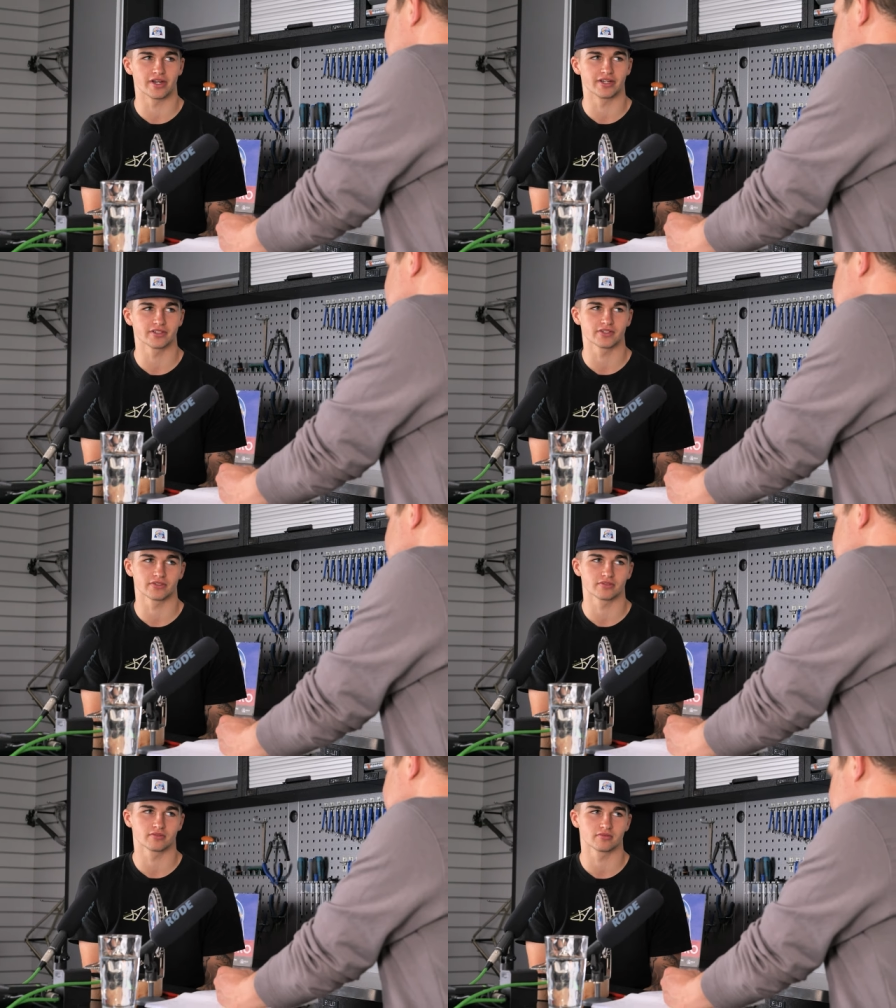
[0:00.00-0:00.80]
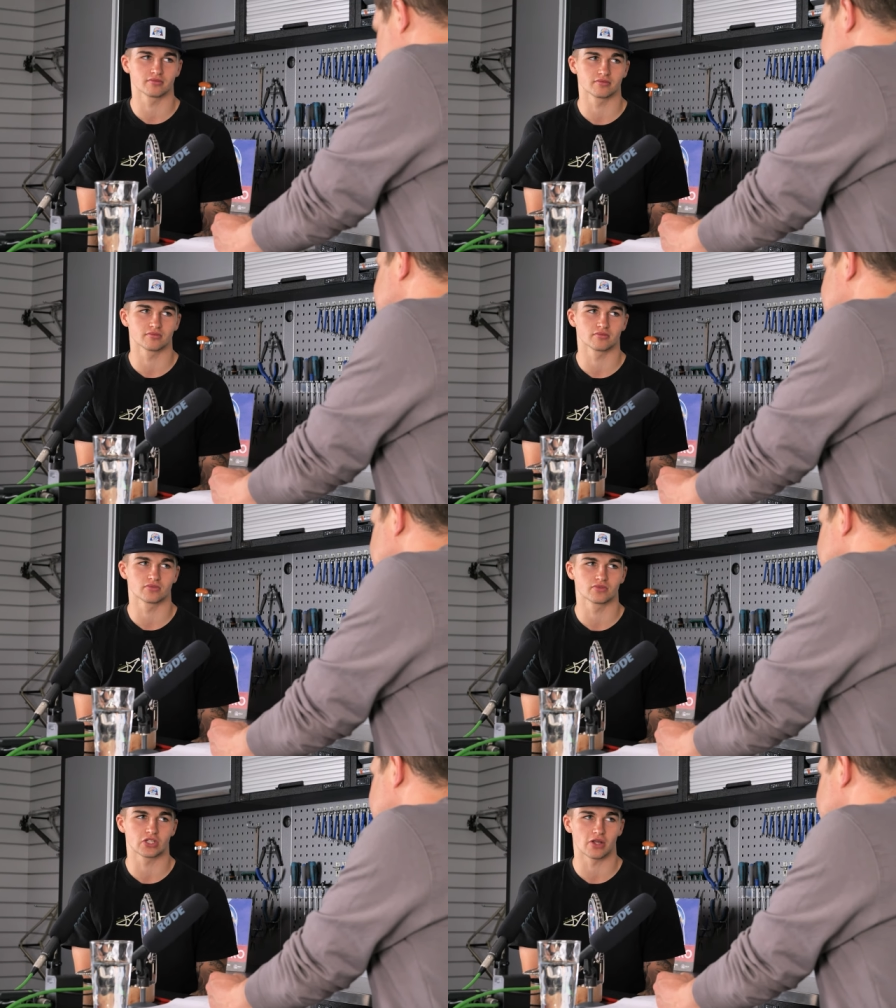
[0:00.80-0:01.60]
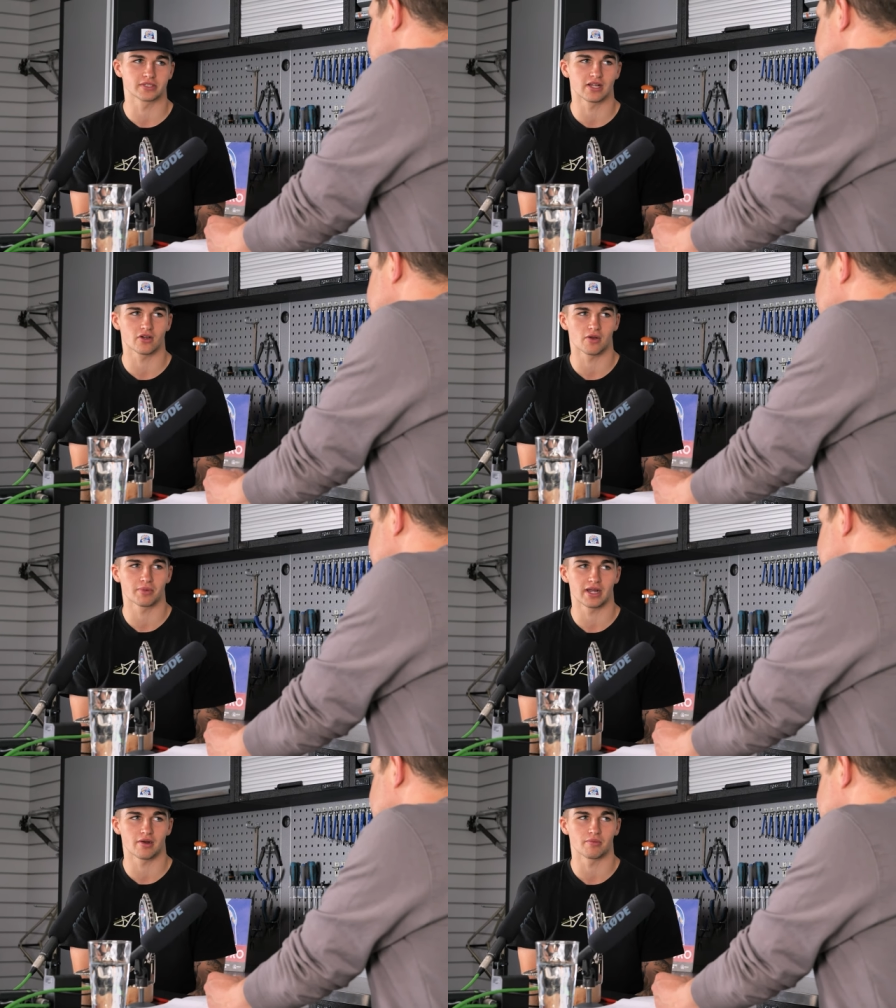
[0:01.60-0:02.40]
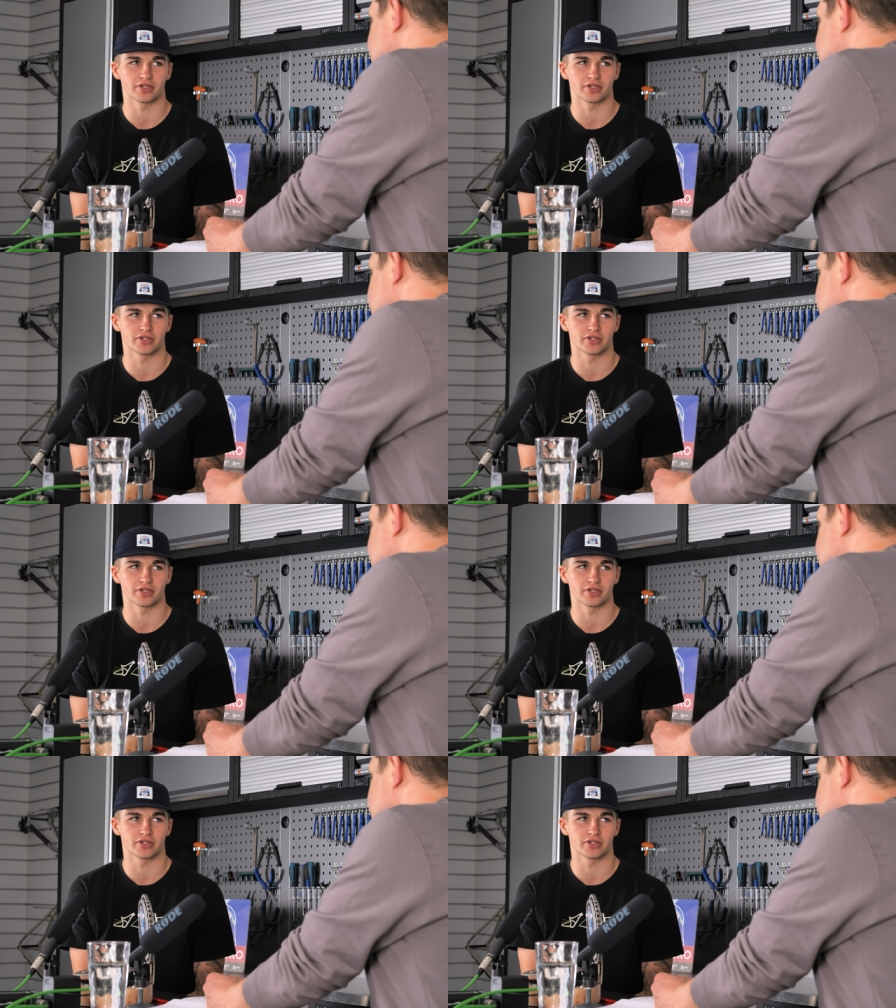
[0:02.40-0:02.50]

Reader's Slopestyle Compound,